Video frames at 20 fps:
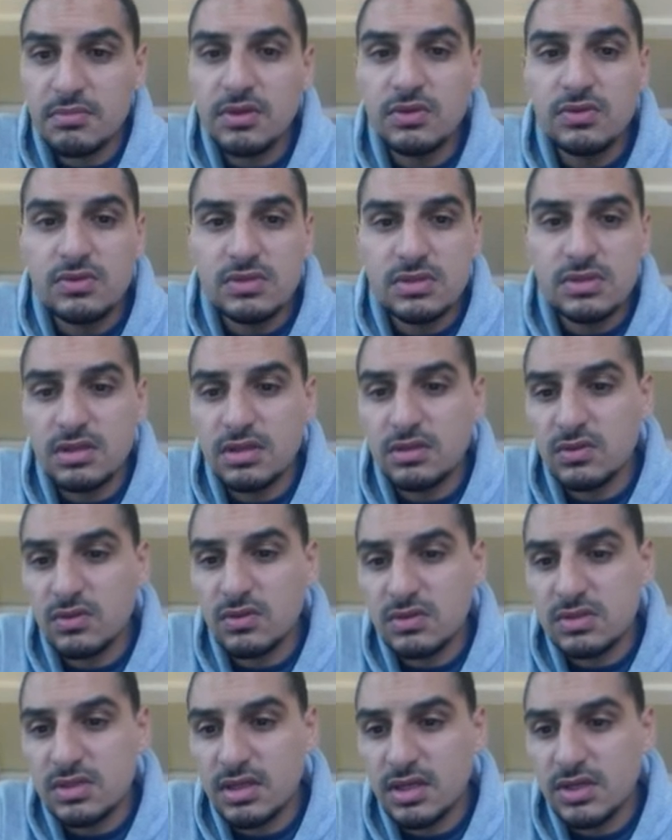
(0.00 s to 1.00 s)
considered
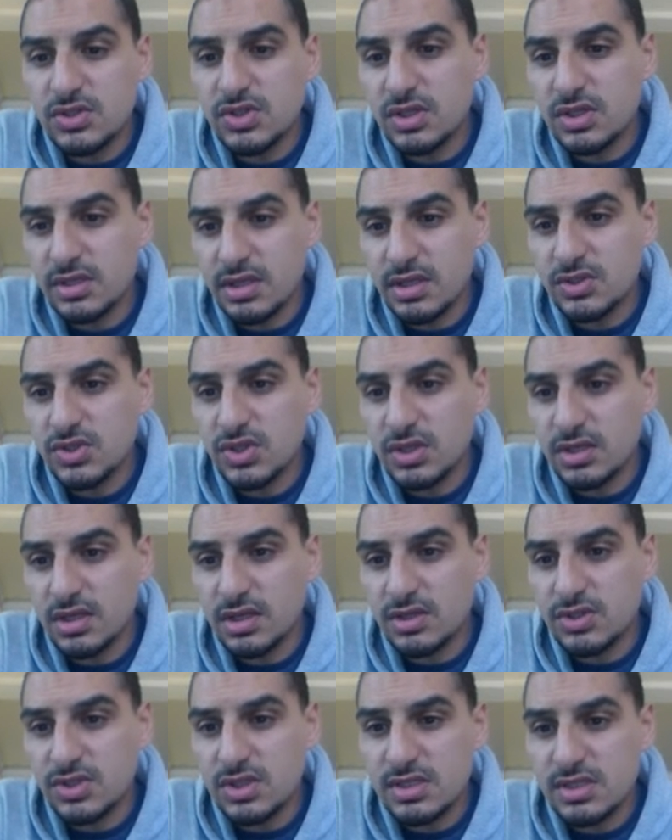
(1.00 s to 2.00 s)
oxidation reduction
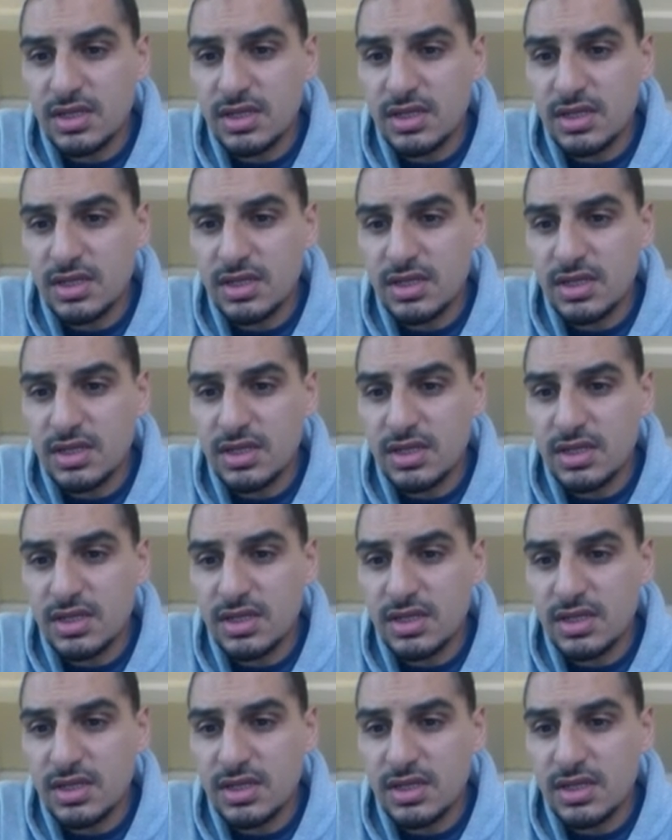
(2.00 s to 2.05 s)
reactions,